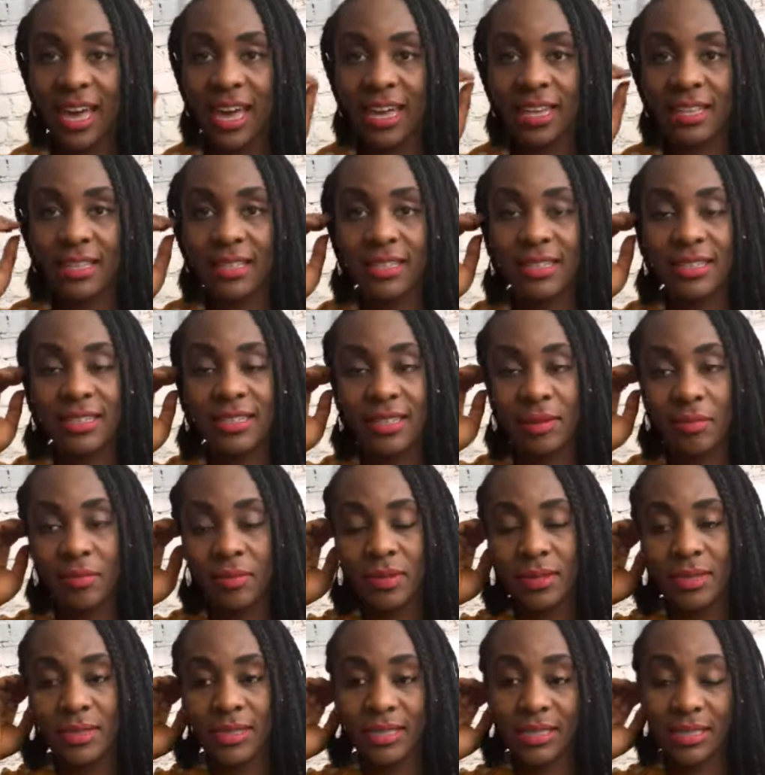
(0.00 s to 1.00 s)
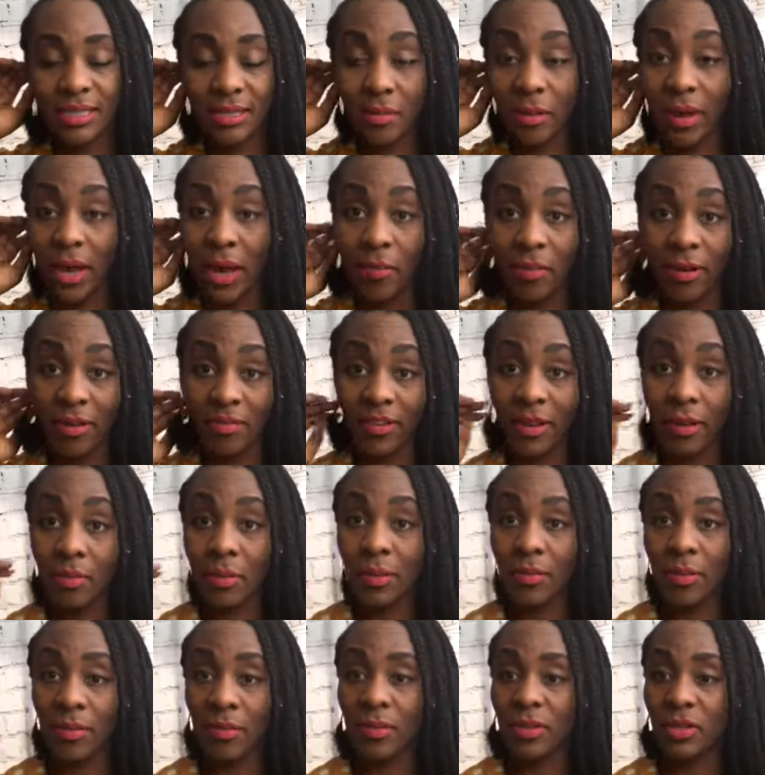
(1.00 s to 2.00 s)
and somehow my
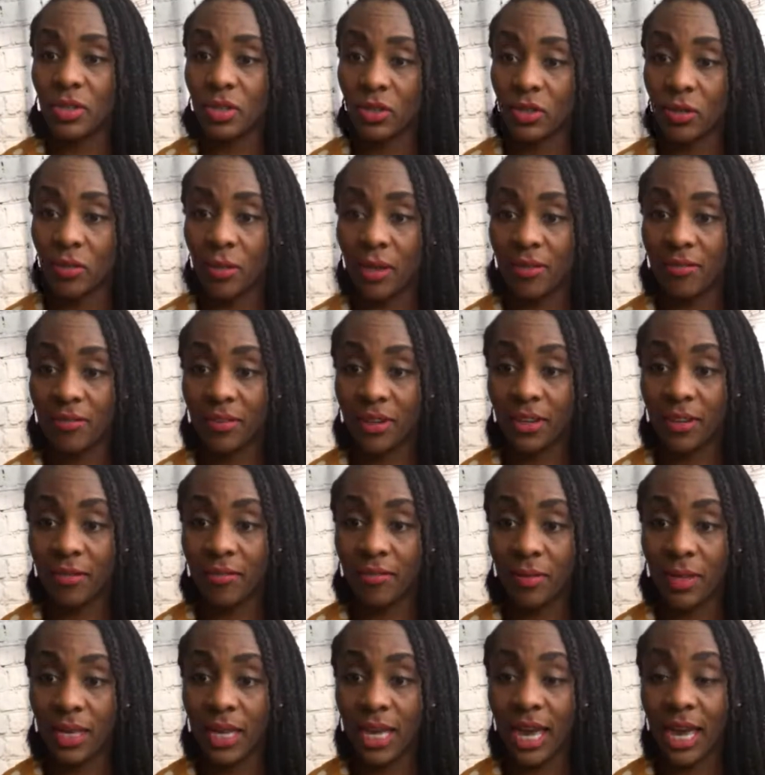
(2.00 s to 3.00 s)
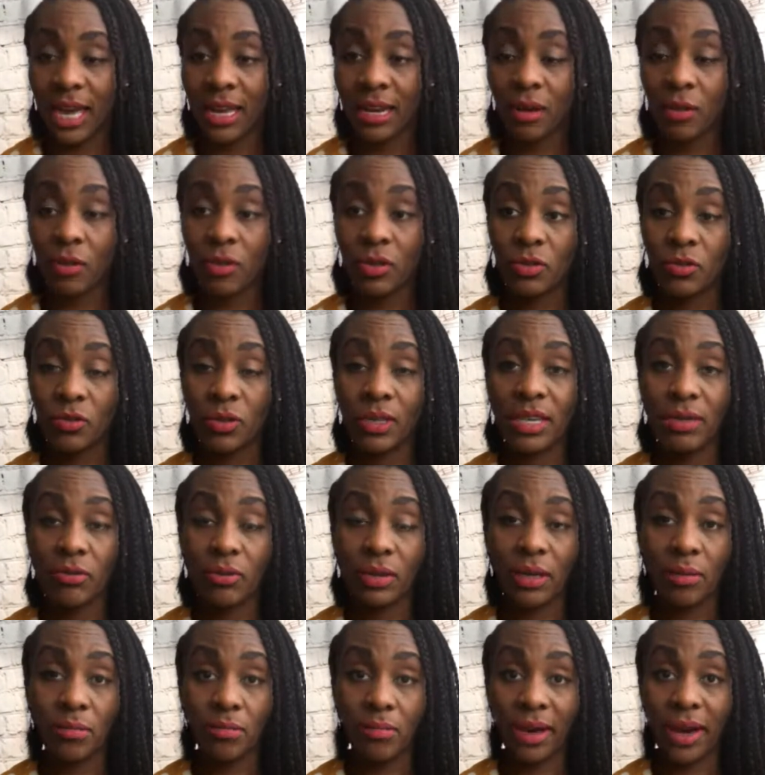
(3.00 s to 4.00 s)
family members used to make fun of me, and I was really,
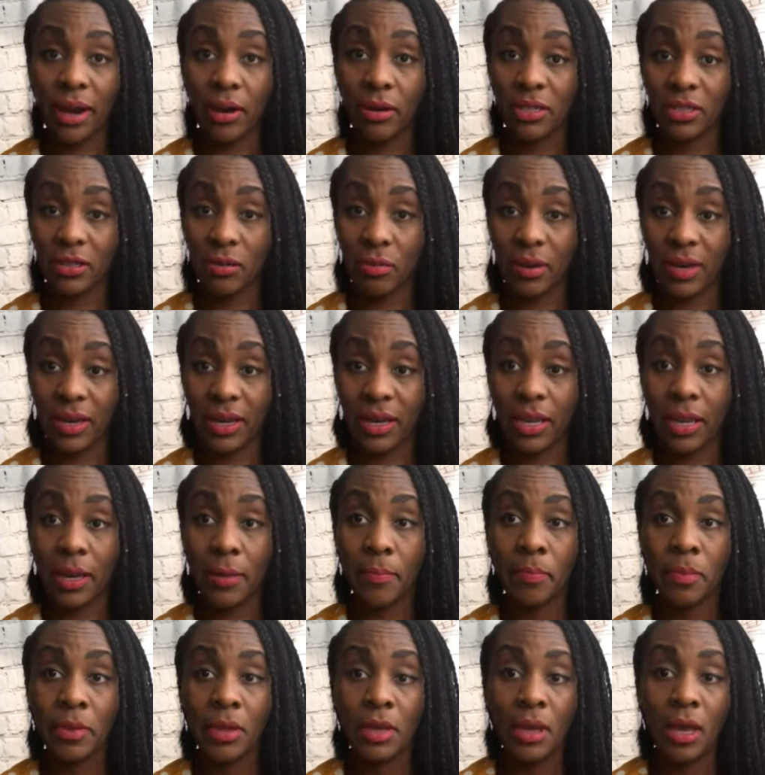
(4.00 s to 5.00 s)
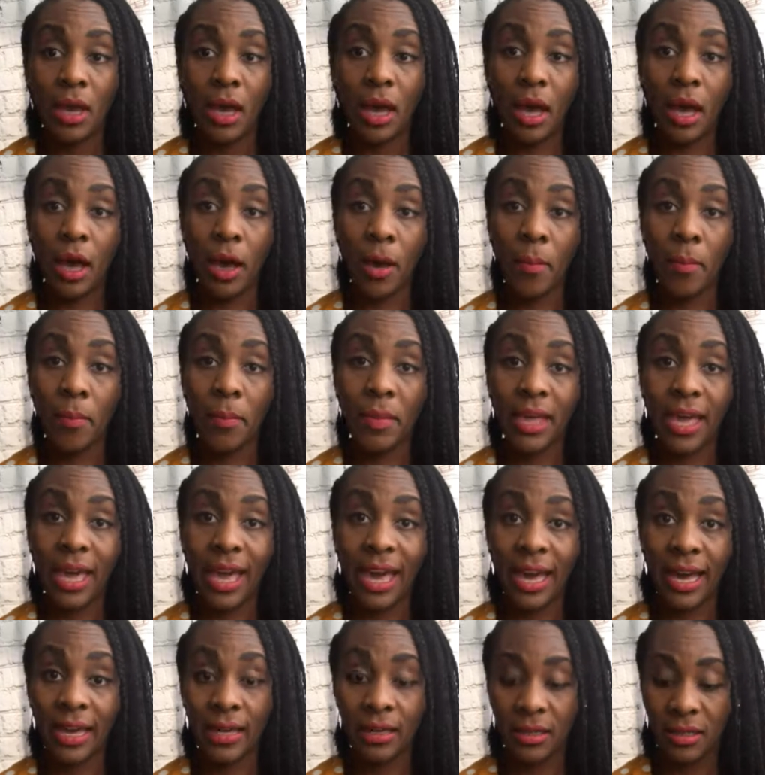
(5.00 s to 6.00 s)
really embarrassed about it.
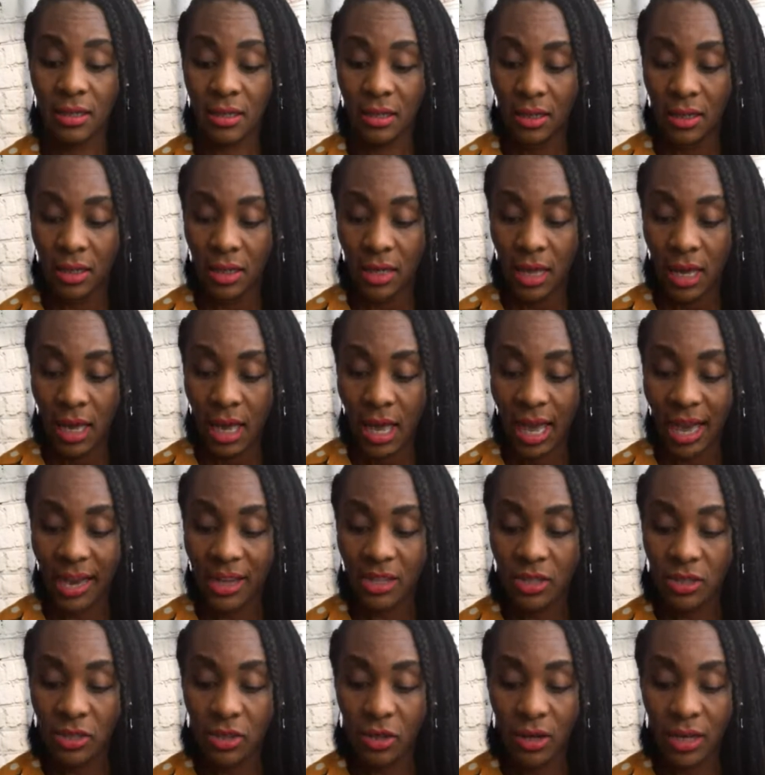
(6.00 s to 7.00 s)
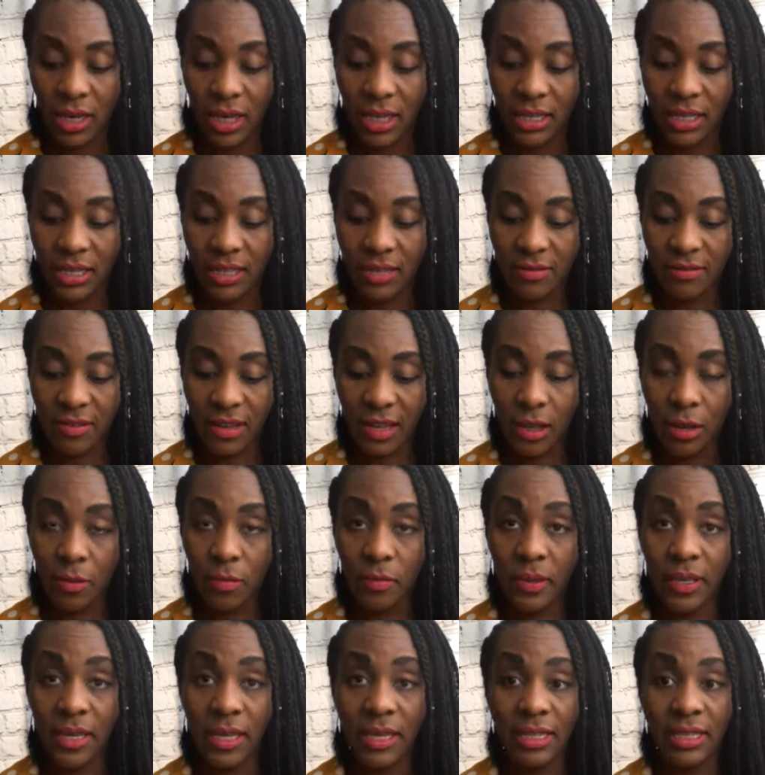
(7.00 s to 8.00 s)
And I started
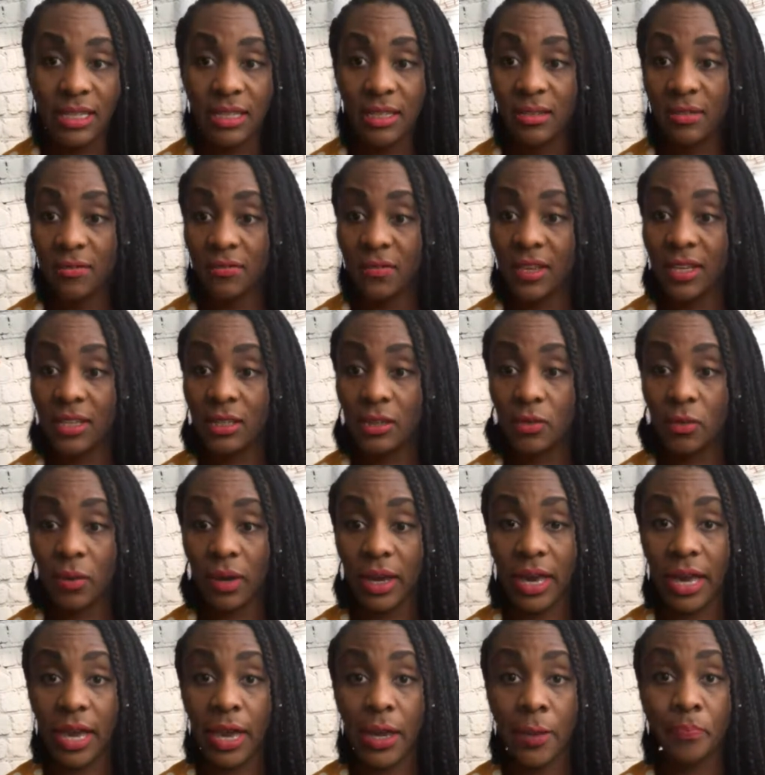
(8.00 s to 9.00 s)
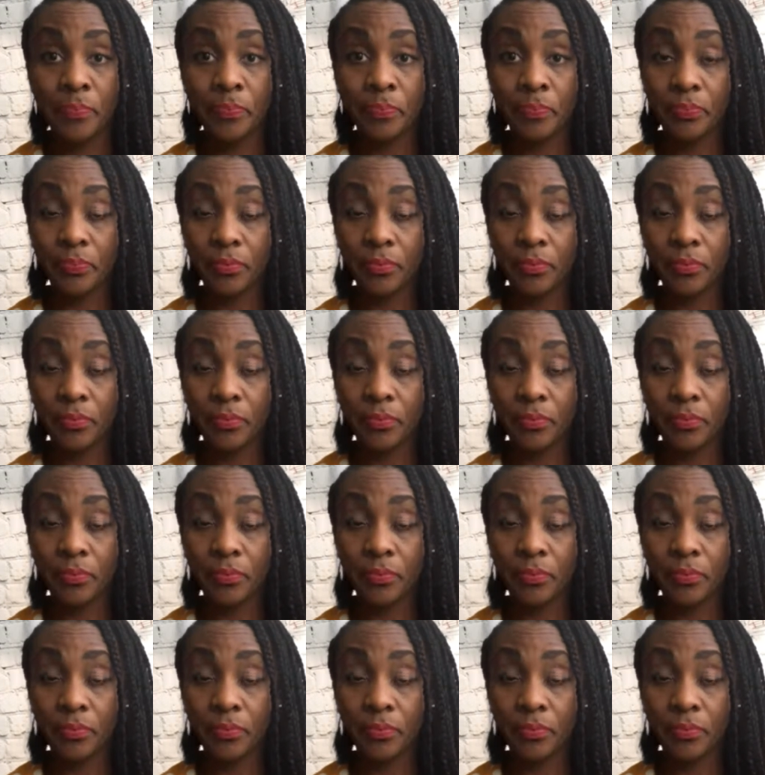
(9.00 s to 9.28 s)
developing these things where